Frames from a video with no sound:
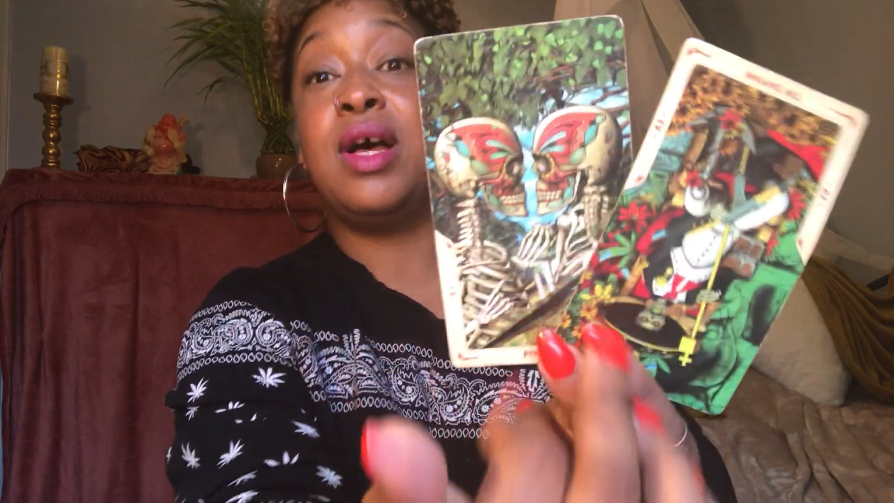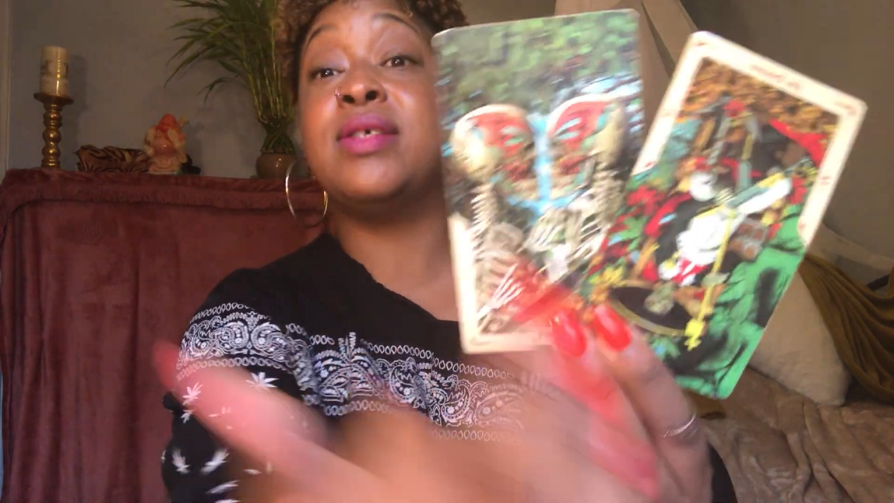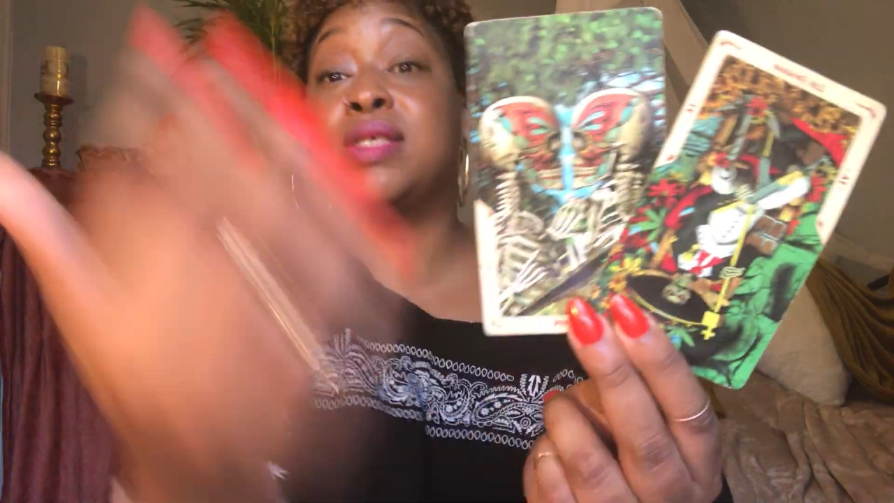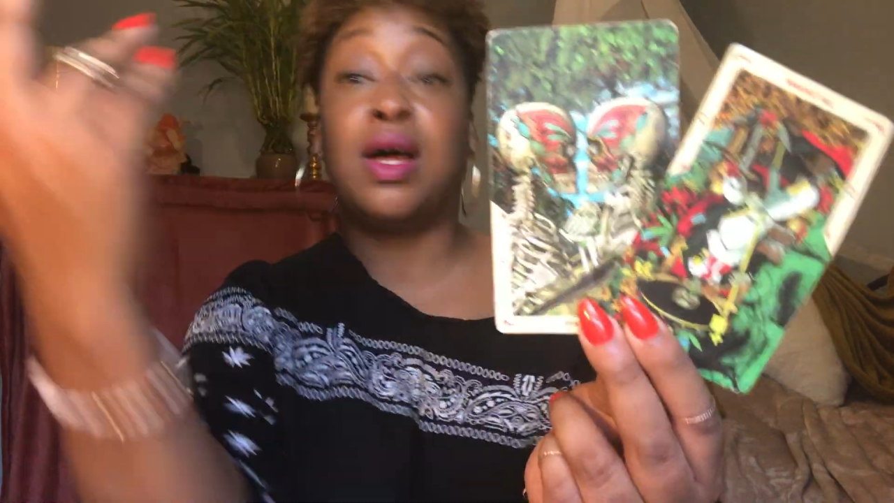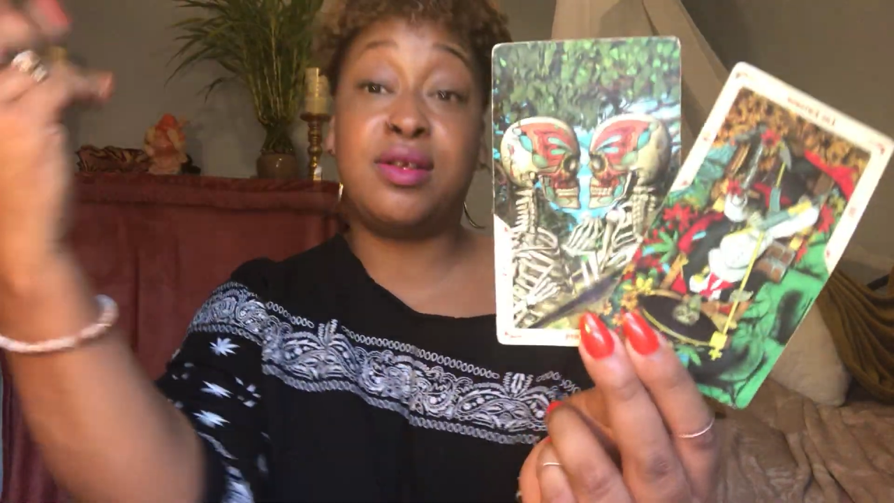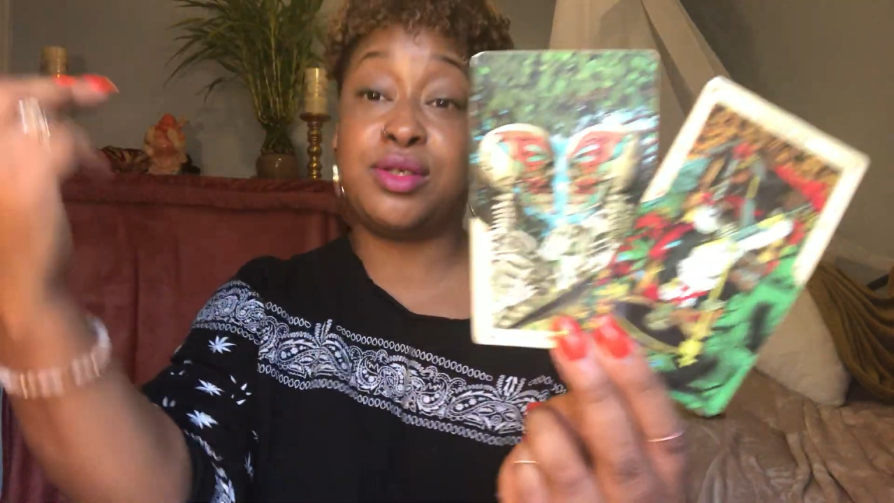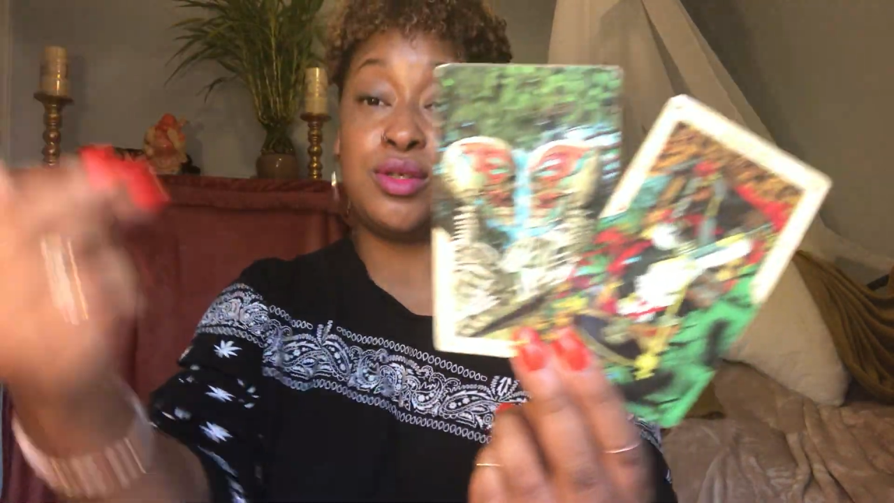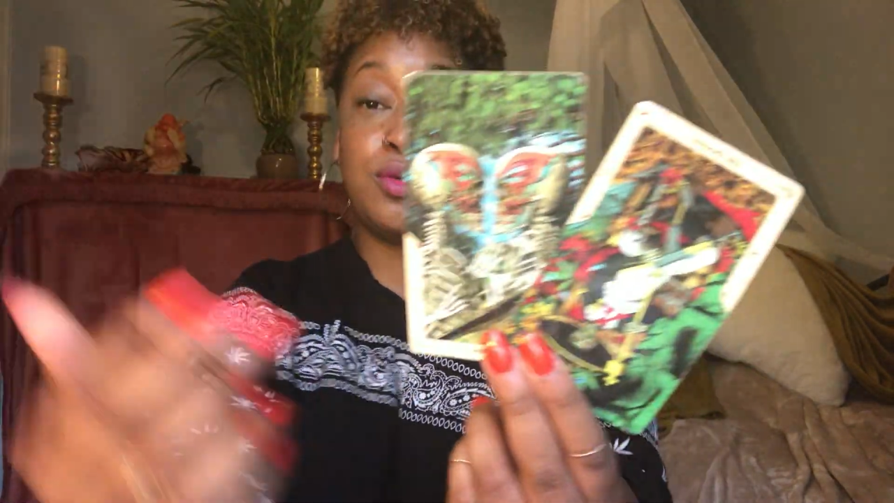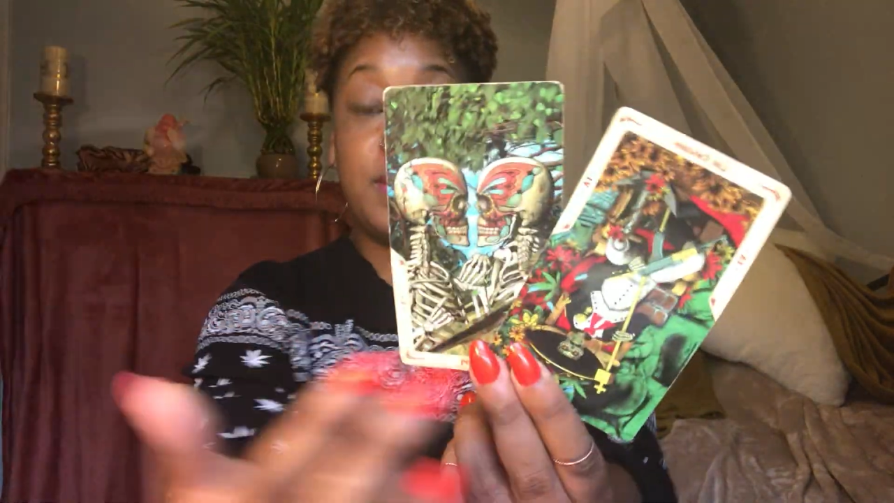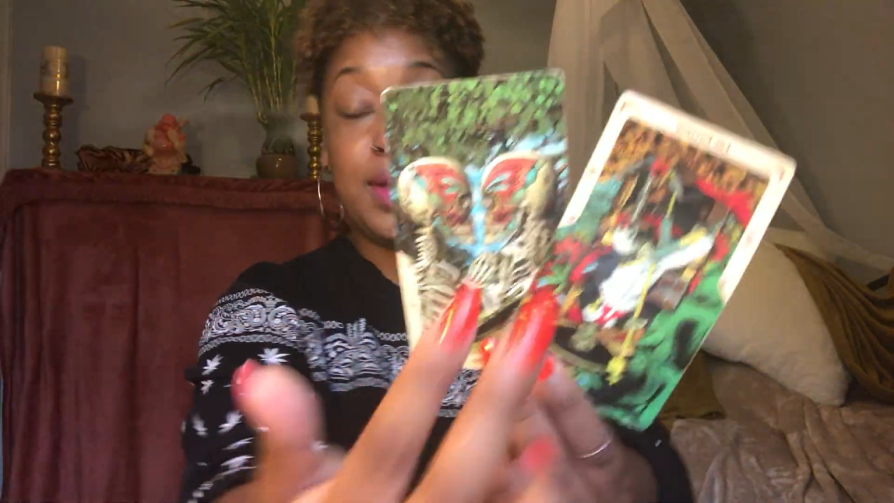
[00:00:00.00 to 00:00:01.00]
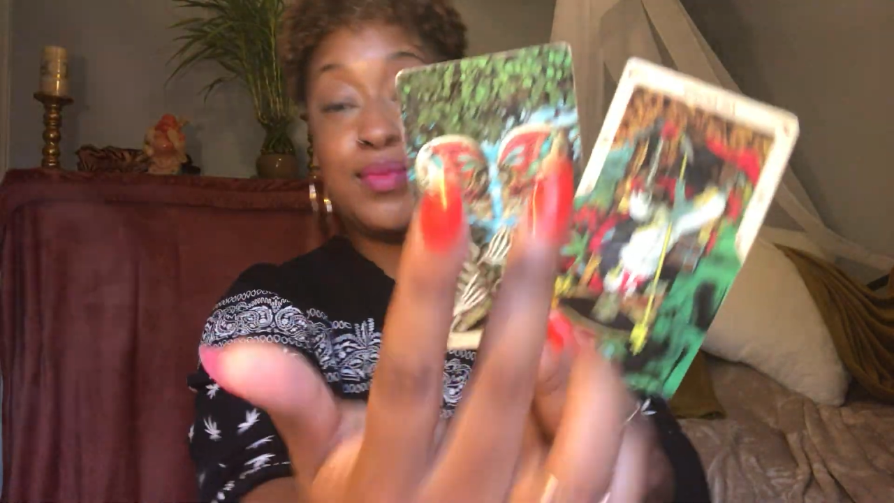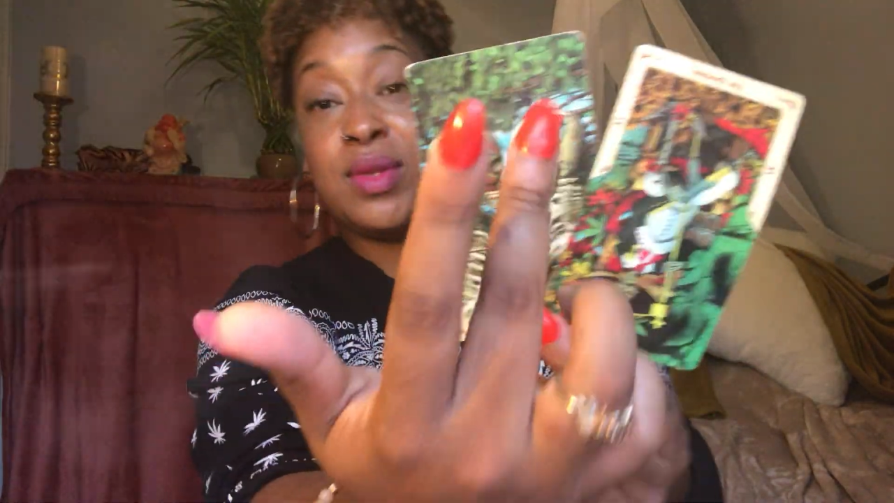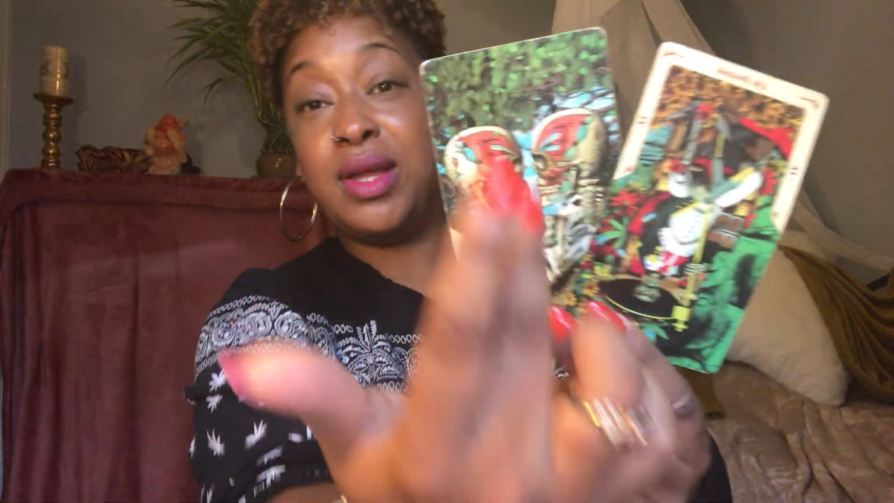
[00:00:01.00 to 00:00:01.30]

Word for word: a solid soulmate.